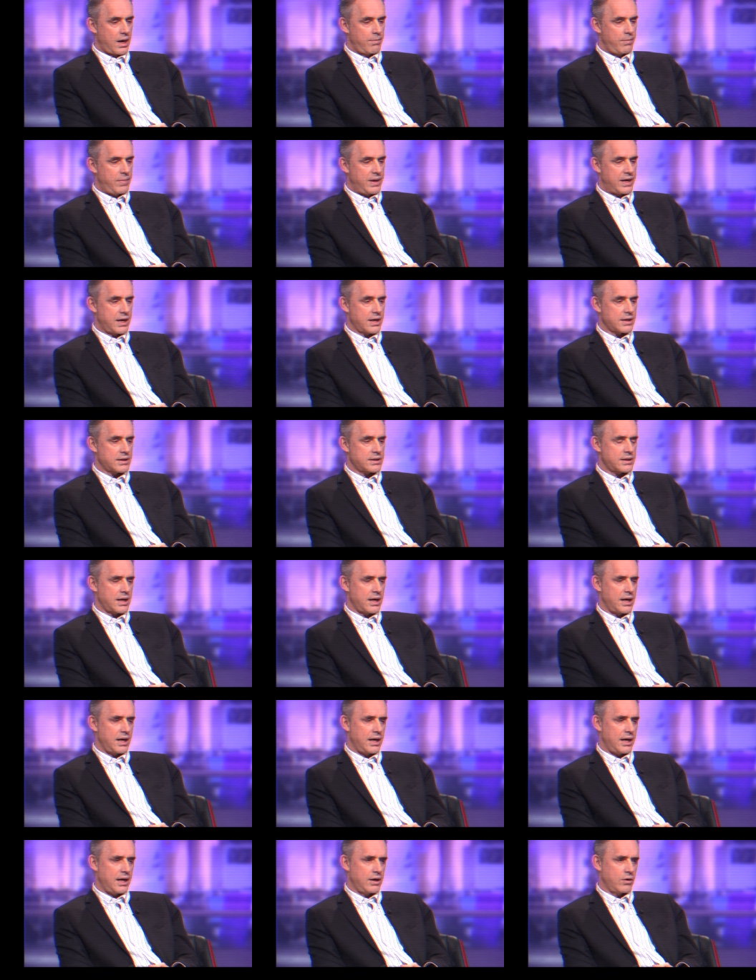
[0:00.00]
Because
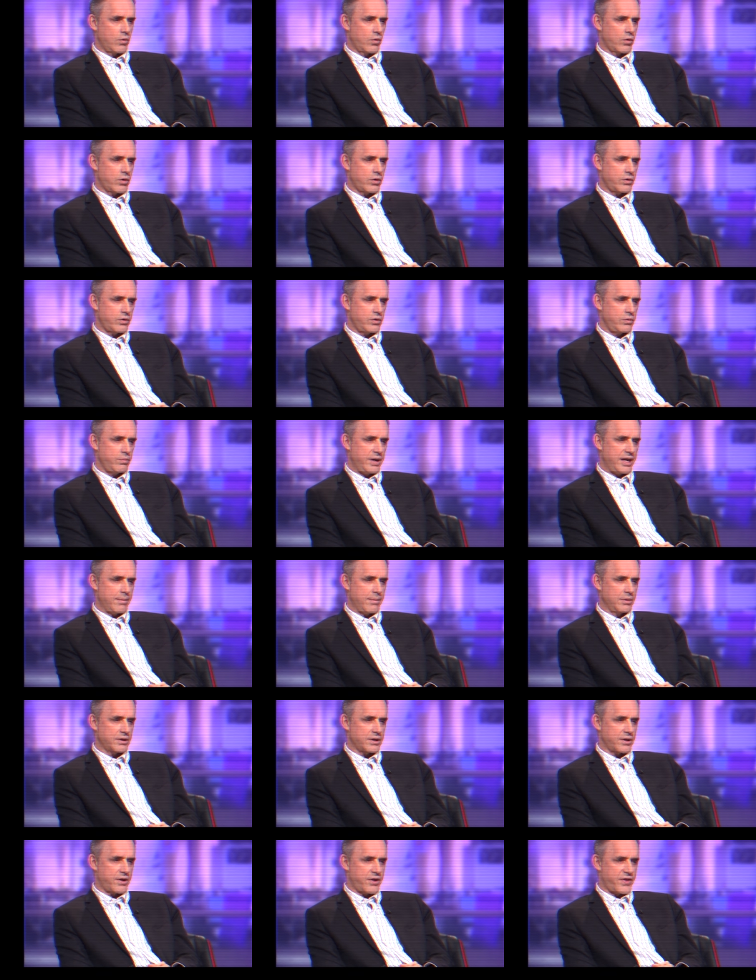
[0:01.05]
in order to be
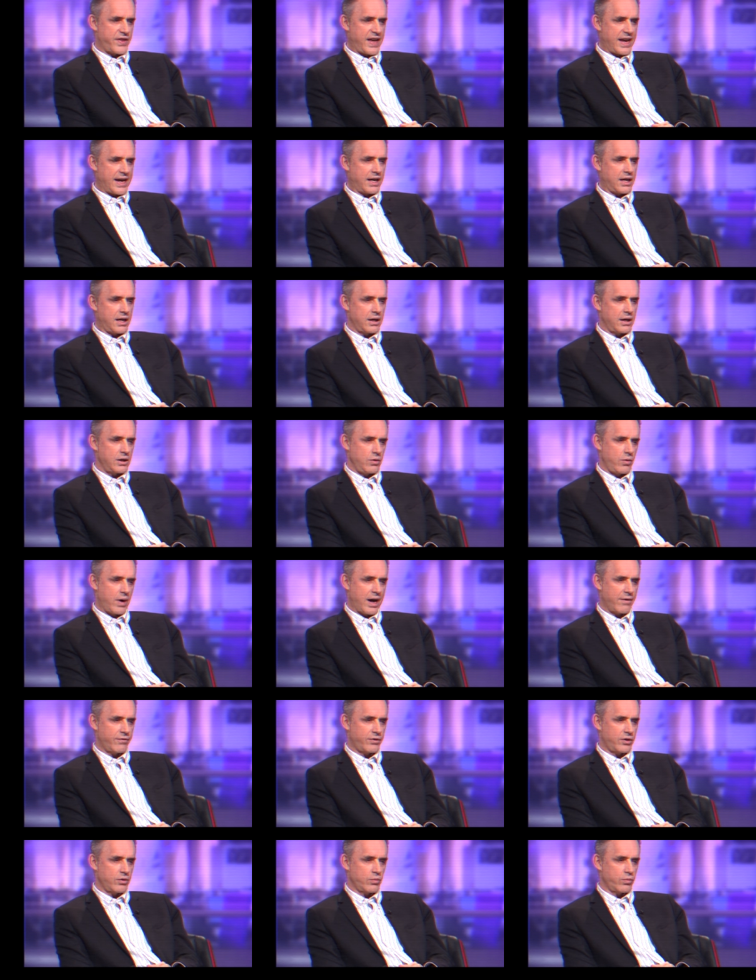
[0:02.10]
able to think, you
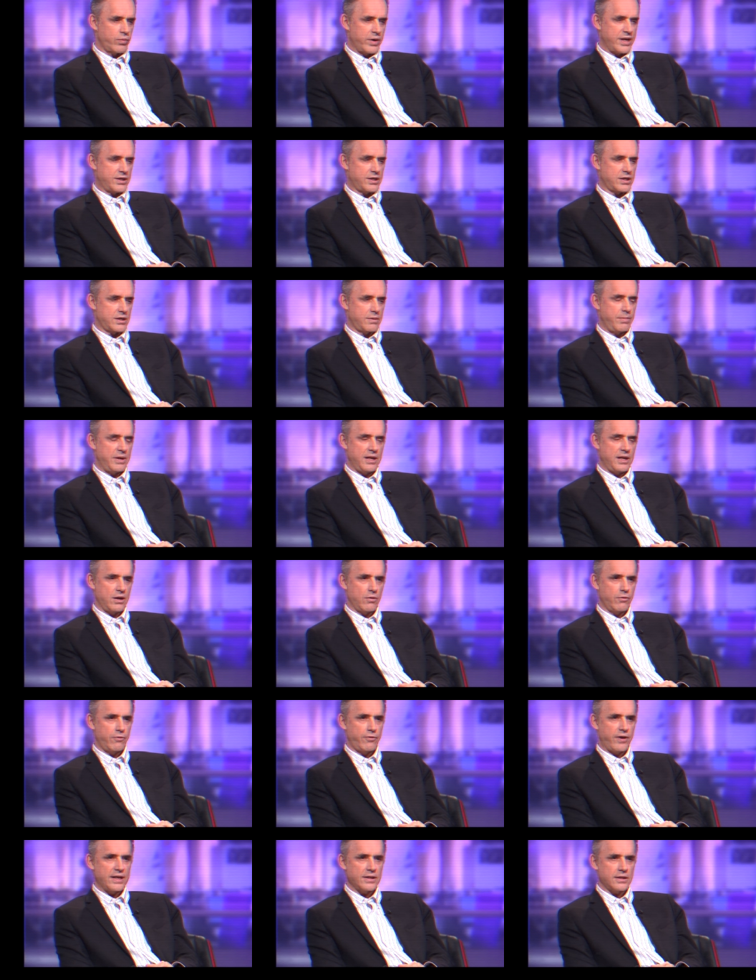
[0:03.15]
have to risk being
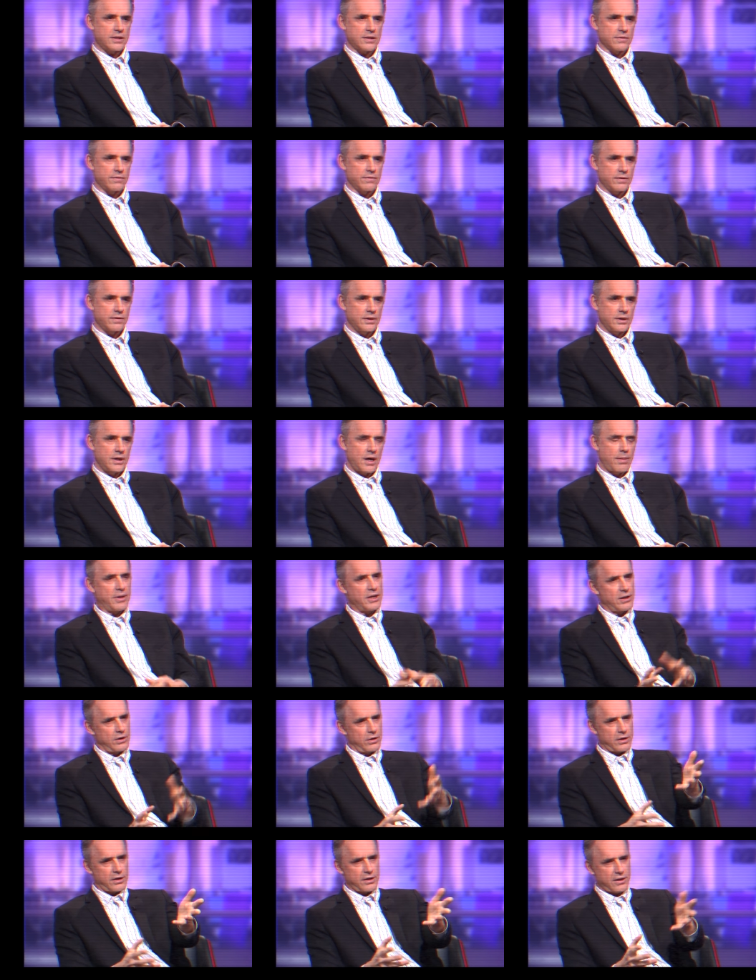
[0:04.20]
offensive. I
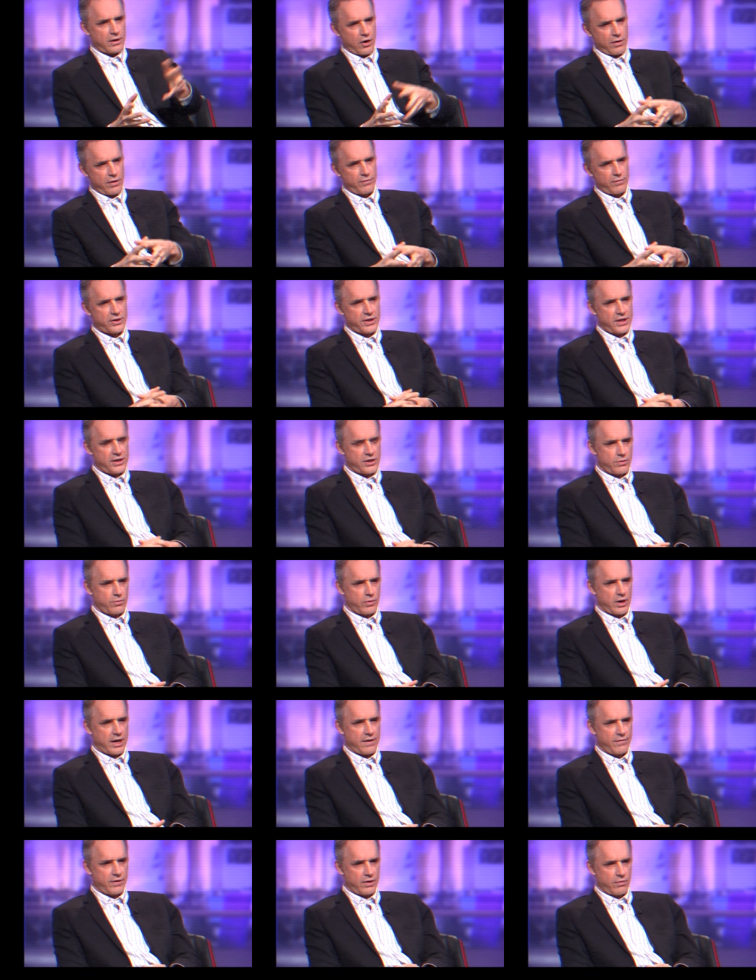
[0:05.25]
mean, look at the conversation
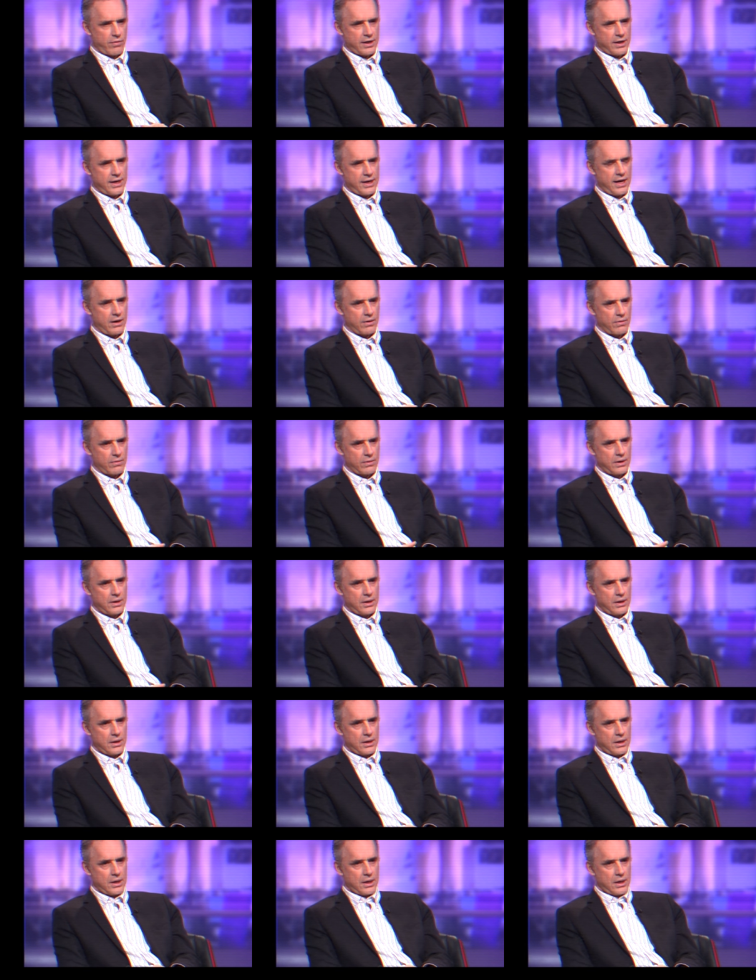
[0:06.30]
we're having right now.
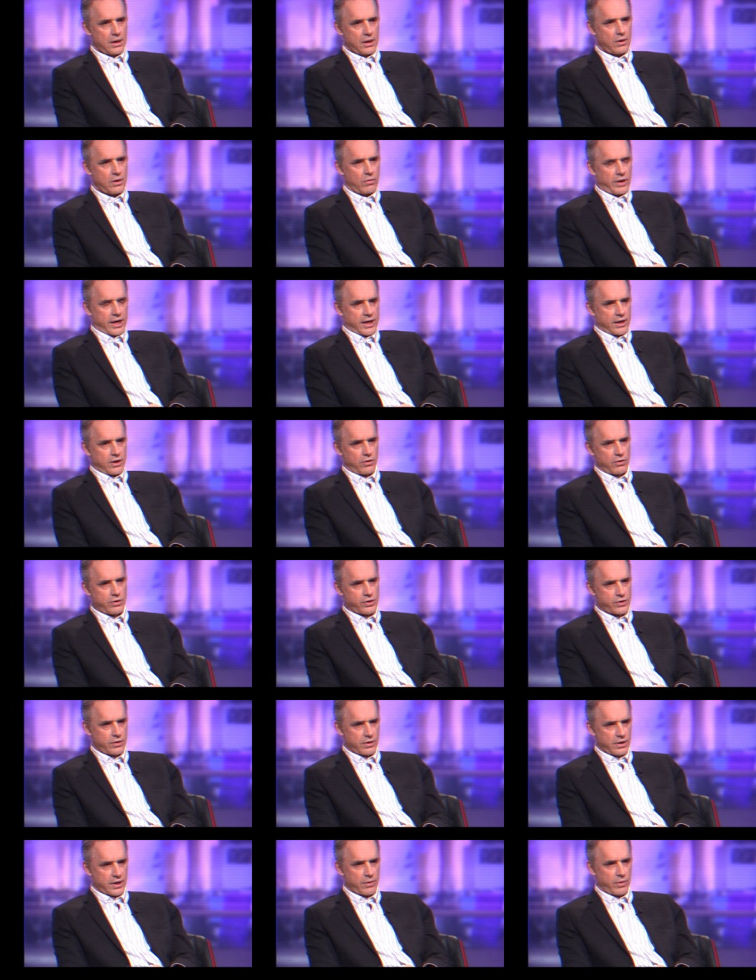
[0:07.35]
You know, like you're
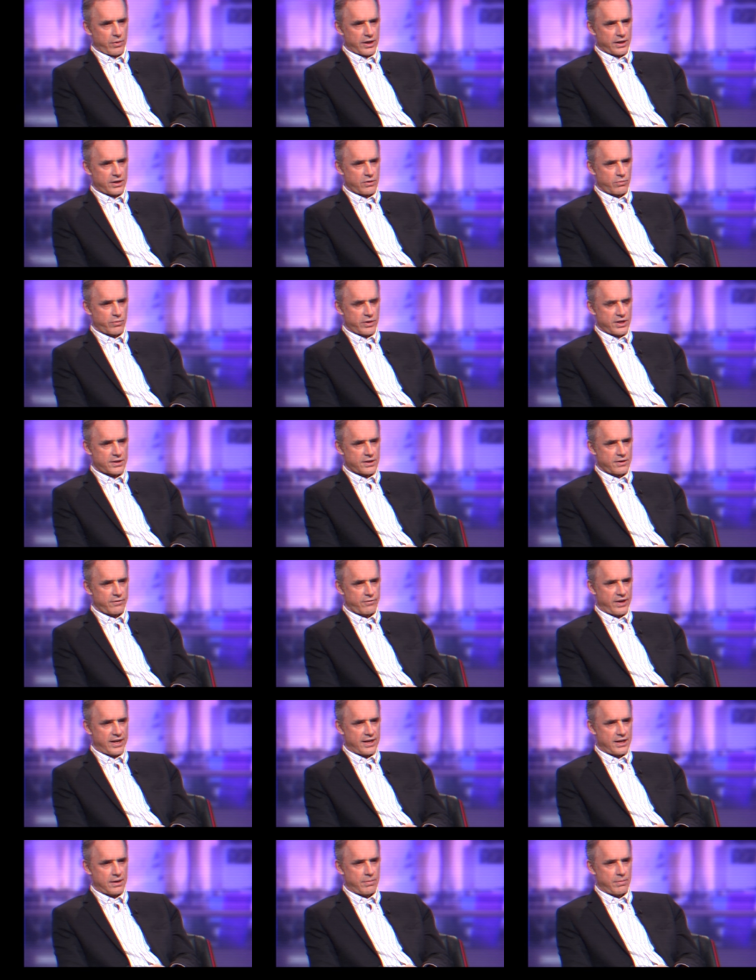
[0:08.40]
certainly willing to risk
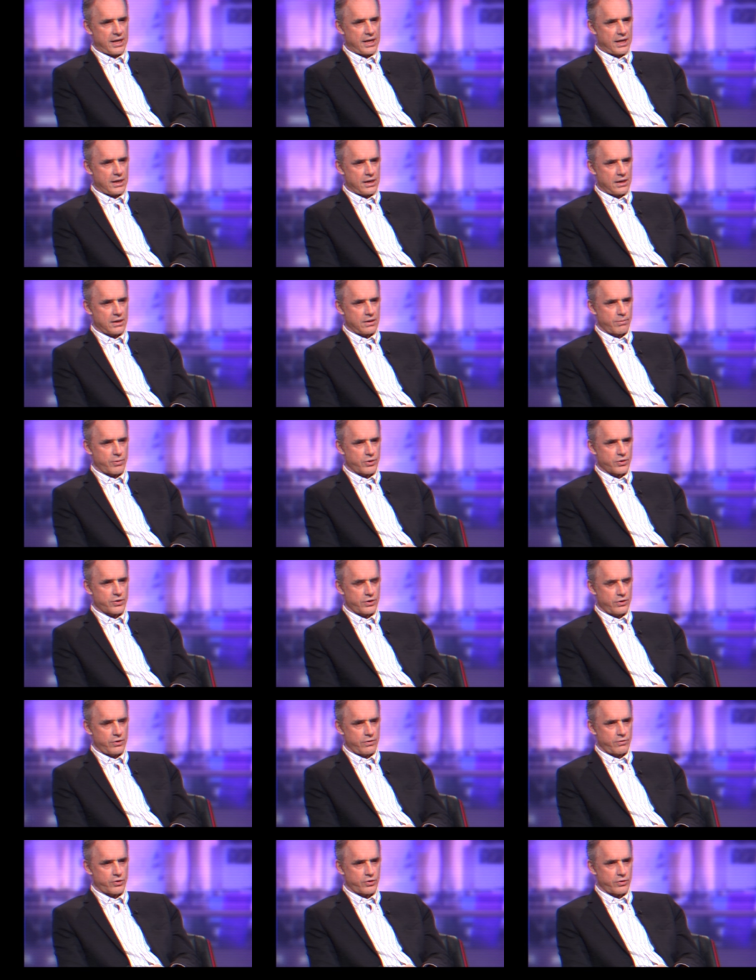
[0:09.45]
offending me in the
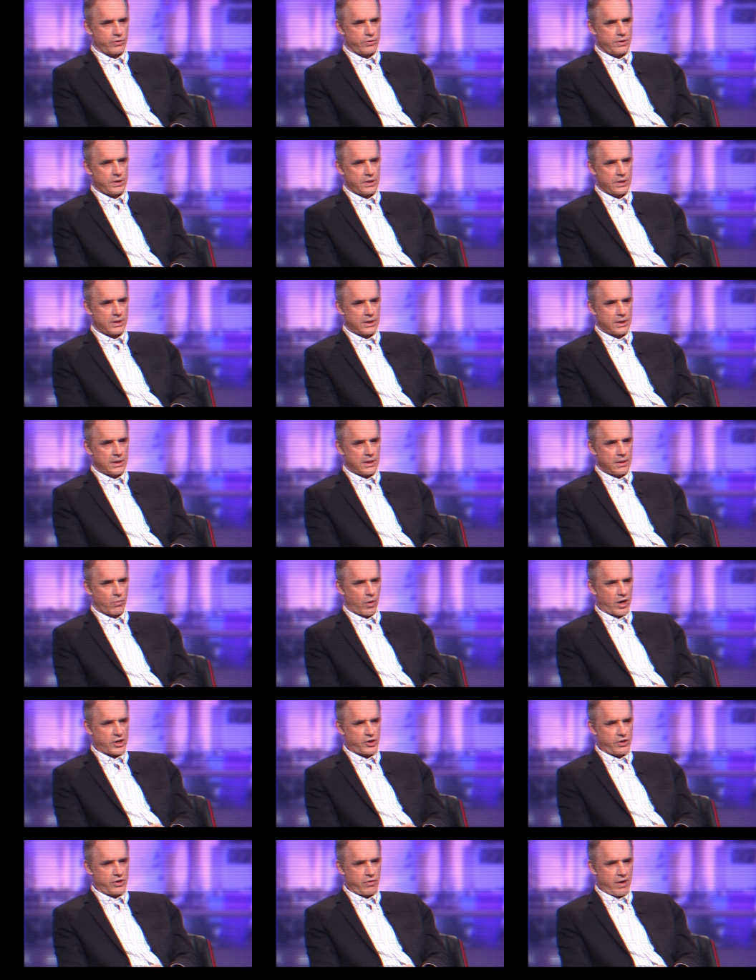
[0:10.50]
pursuit of truth.
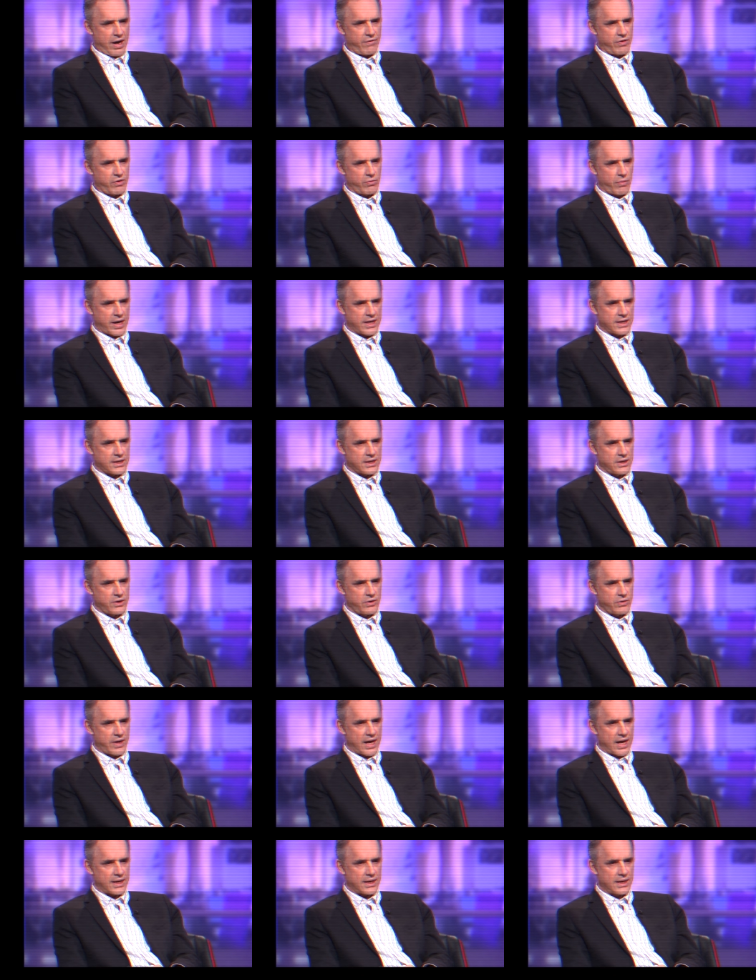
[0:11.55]
Why should you have the right to
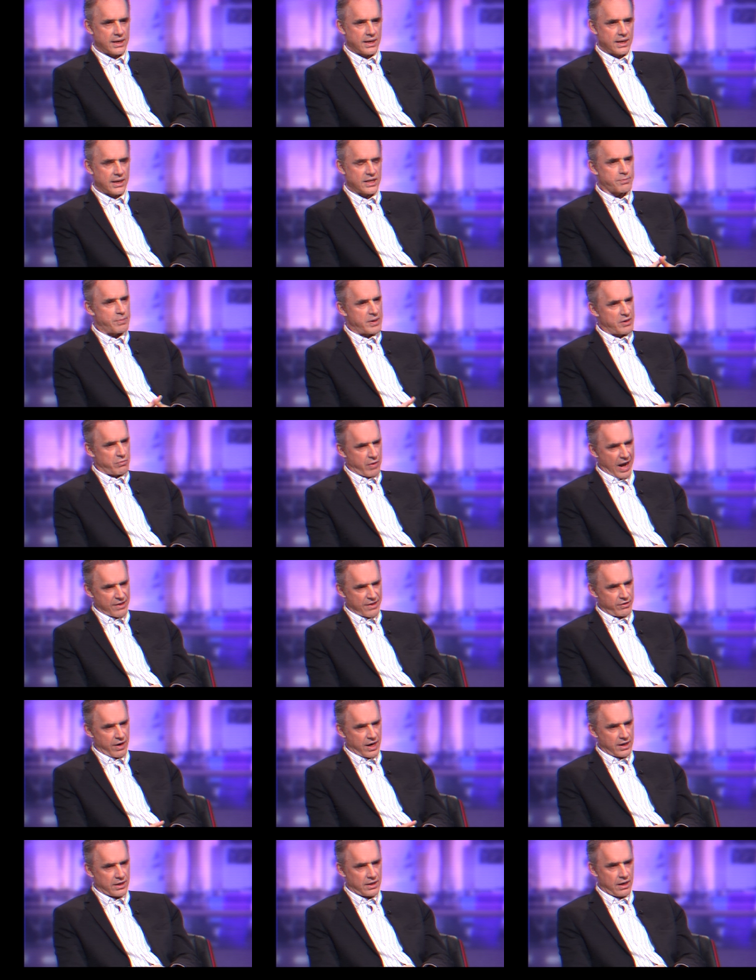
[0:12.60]
do that? It's been
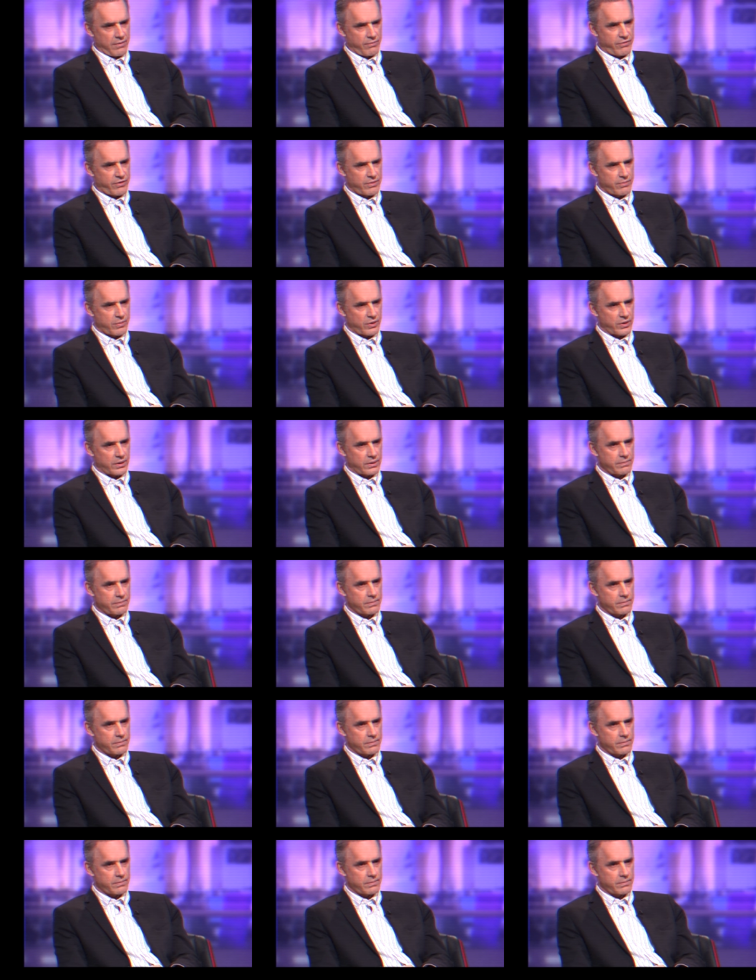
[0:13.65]
rather uncomfortable.